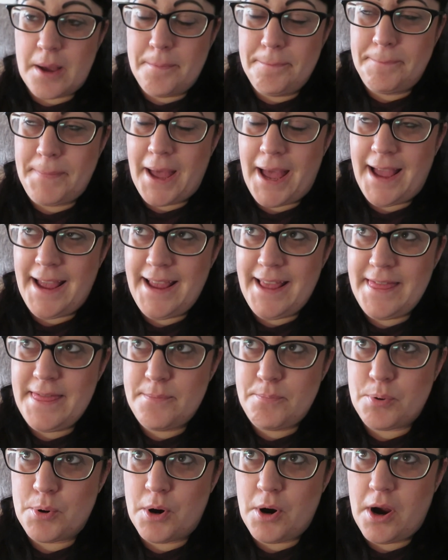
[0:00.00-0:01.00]
I'm paying
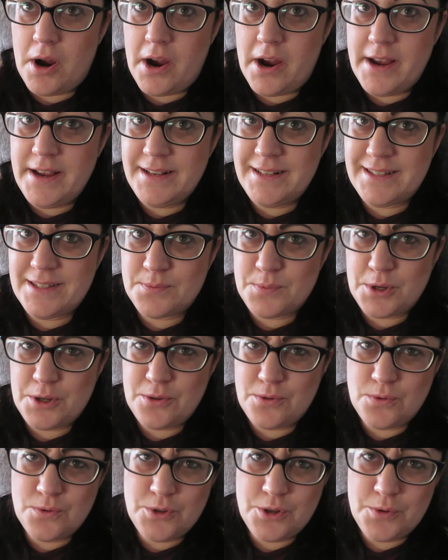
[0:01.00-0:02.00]
the price. We
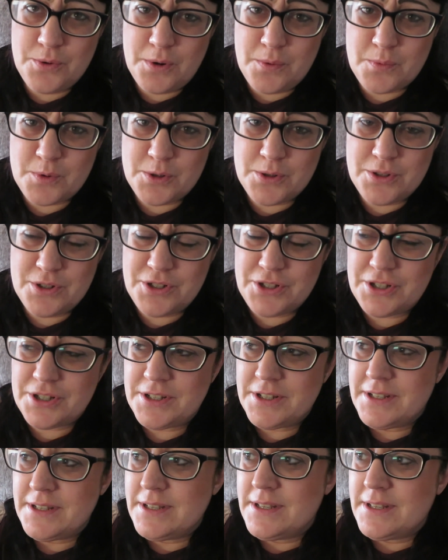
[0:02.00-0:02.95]
all knew I would.